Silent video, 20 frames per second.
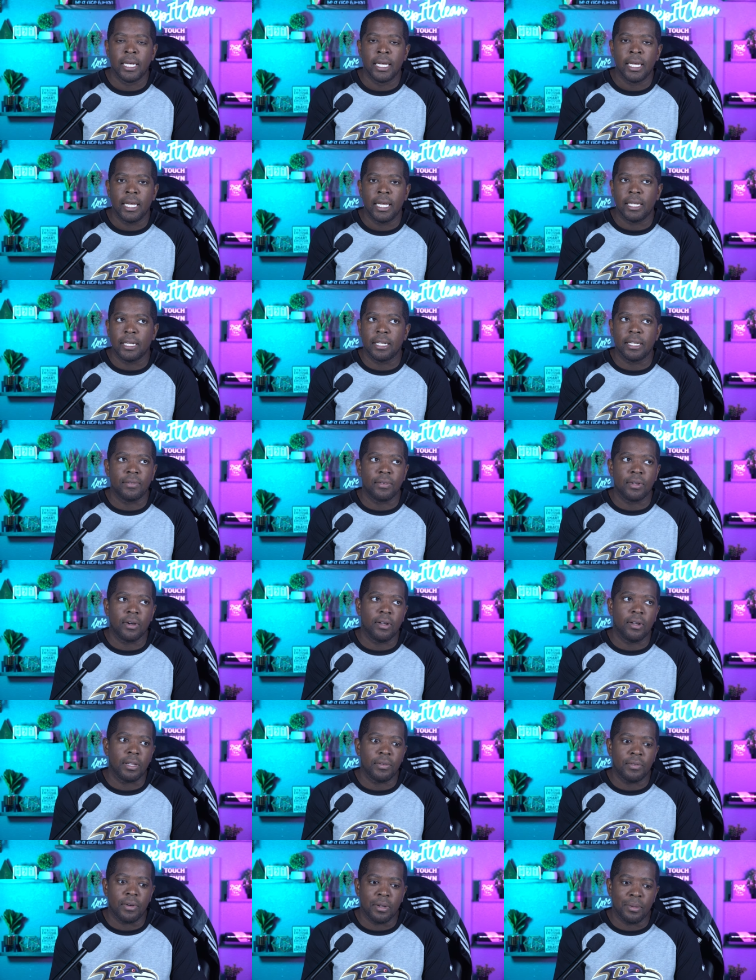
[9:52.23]
He didn't even
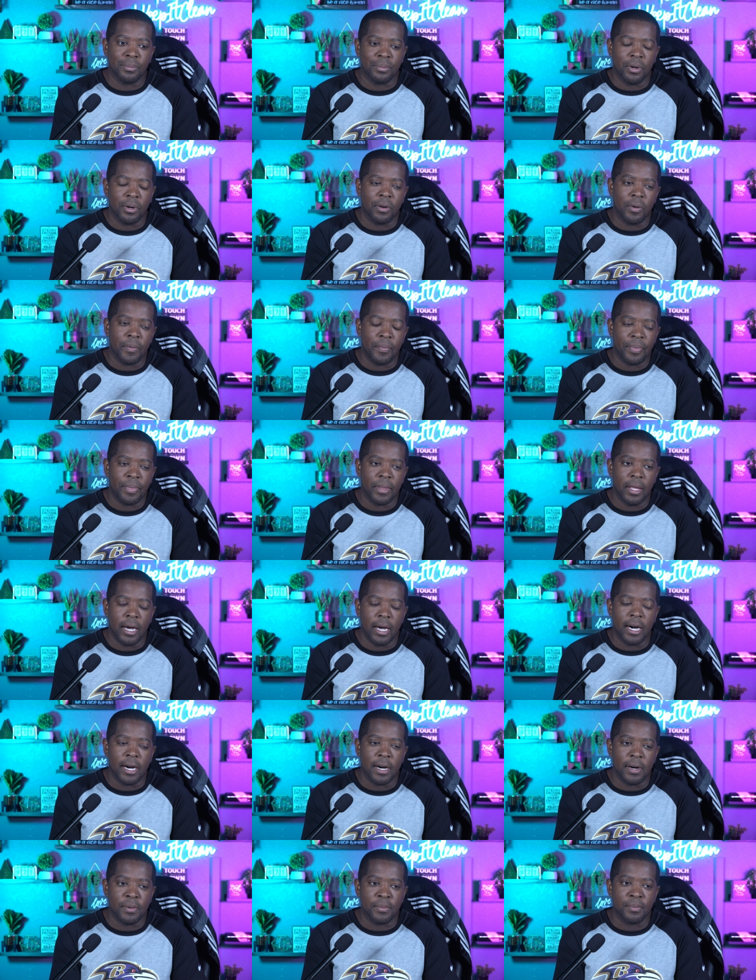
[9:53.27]
hardly run the ball.
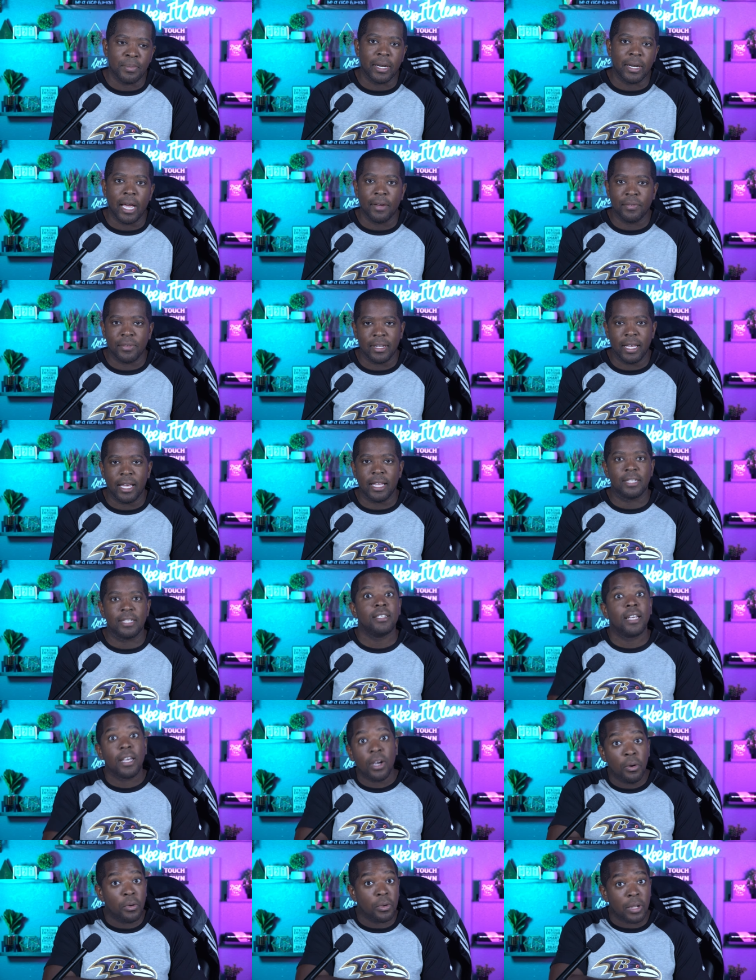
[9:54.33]
Um, but after that, he's
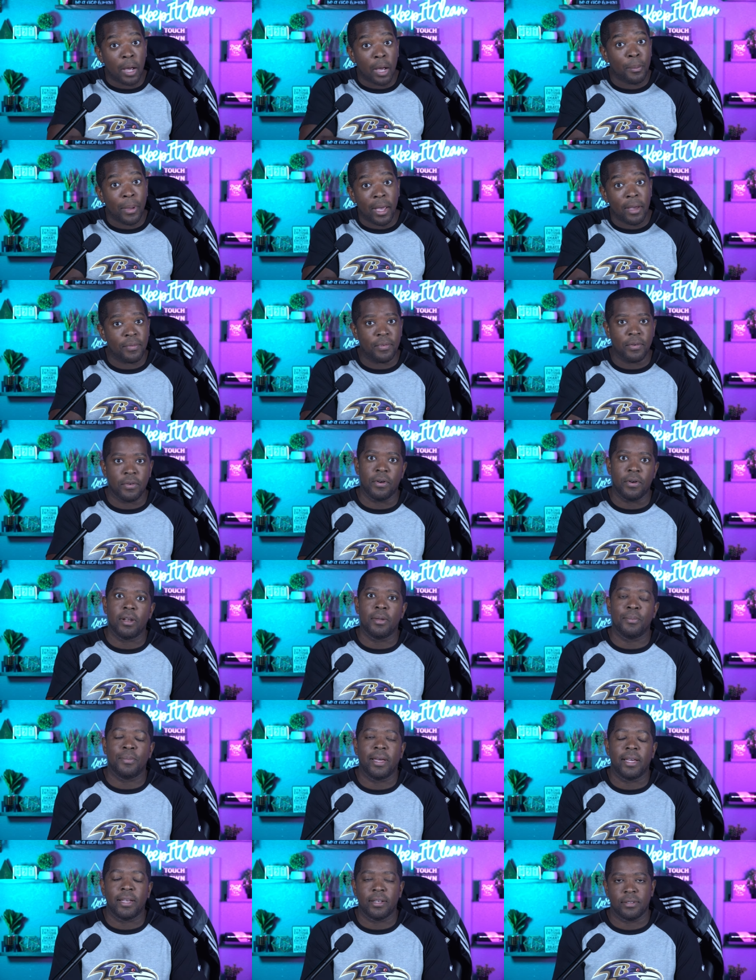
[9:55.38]
like, oh, not bad for a
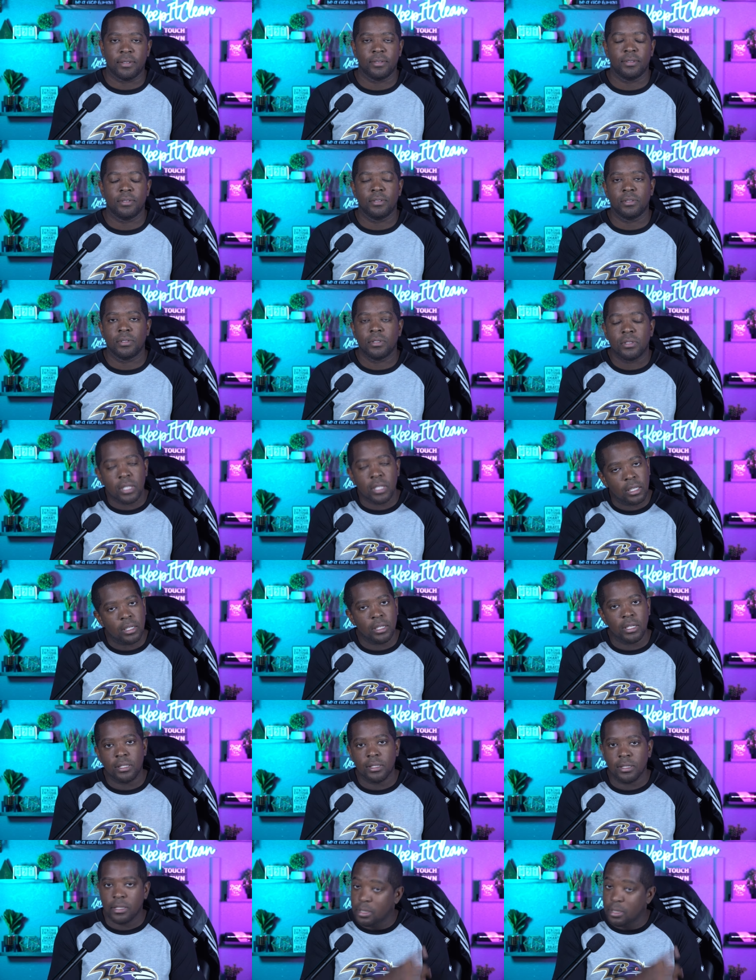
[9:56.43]
running back. So he's,
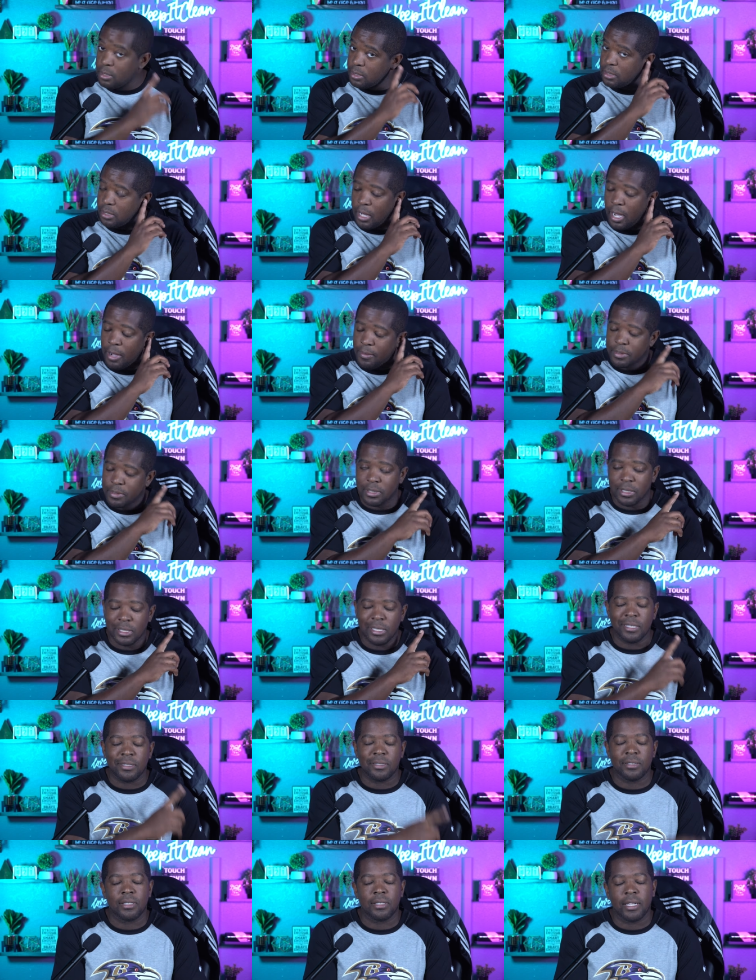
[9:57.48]
he's, he's obviously
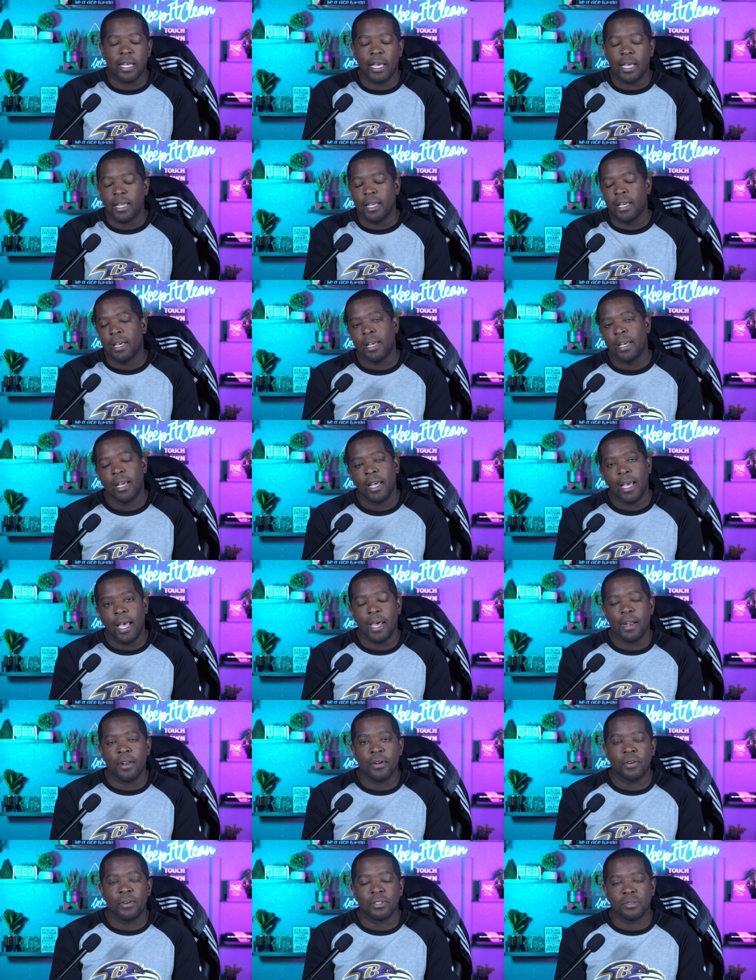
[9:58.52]
listening, had
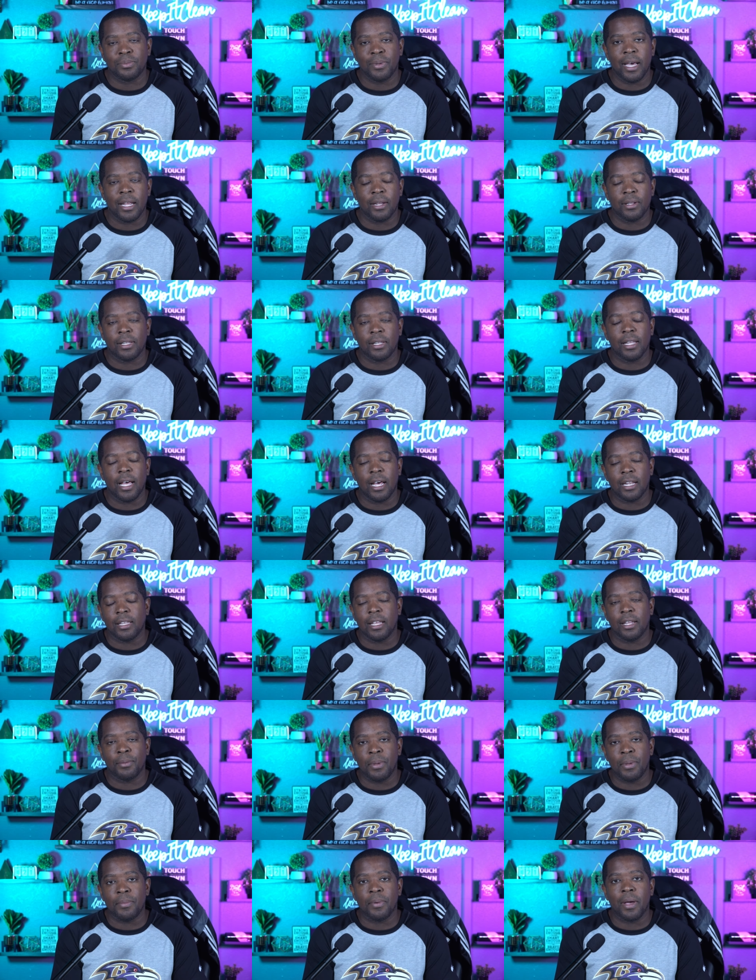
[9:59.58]
had it on his mind a lot
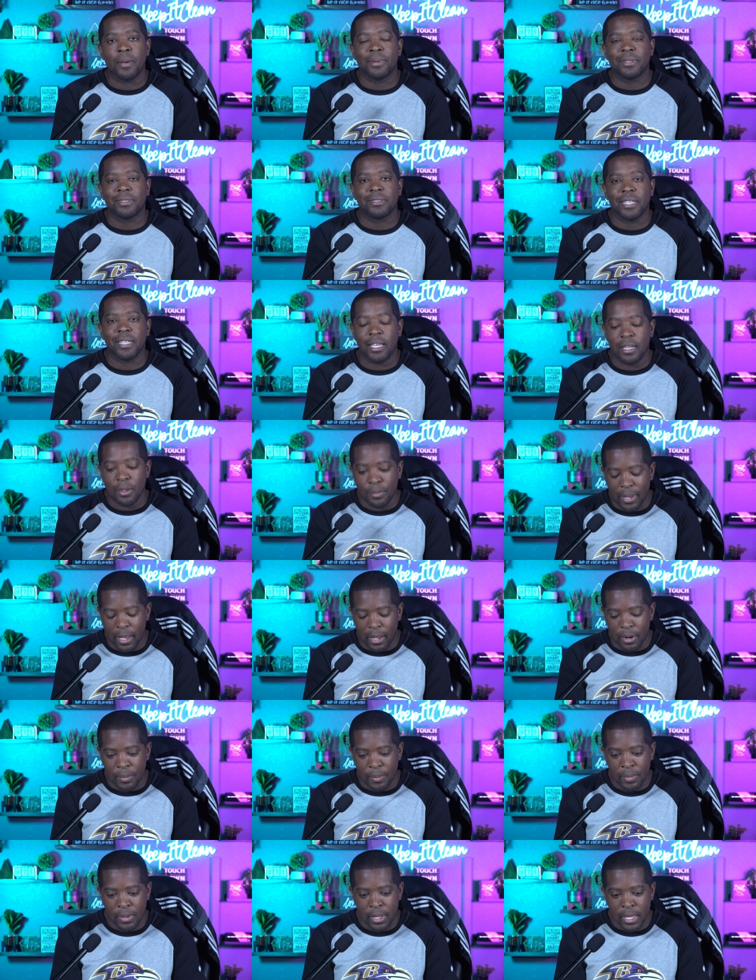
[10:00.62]
that people had been saying
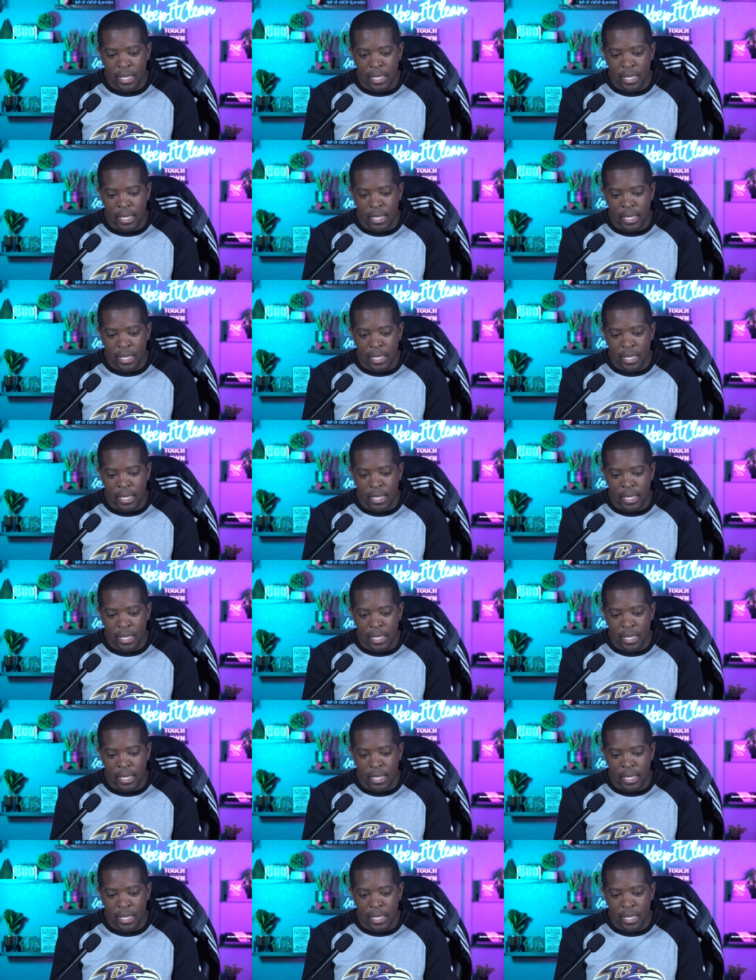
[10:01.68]
about him.